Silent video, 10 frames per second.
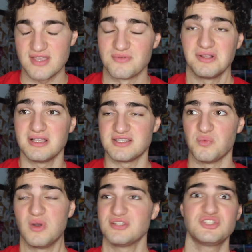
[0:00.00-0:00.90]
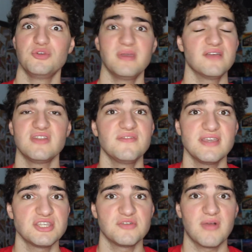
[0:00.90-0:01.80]
they realized it was too big of an
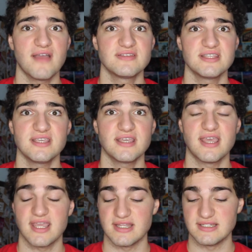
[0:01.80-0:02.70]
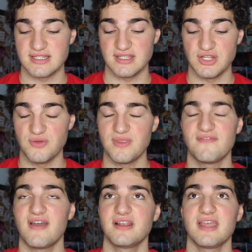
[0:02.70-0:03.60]
invasion of privacy, and, you know, they
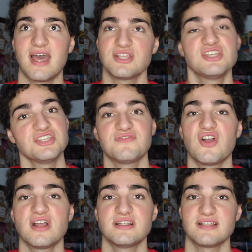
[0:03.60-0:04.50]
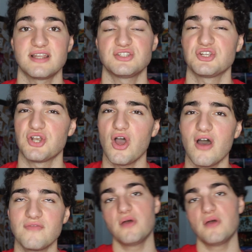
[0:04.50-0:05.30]
finally had a change of heart and decided to turn it off.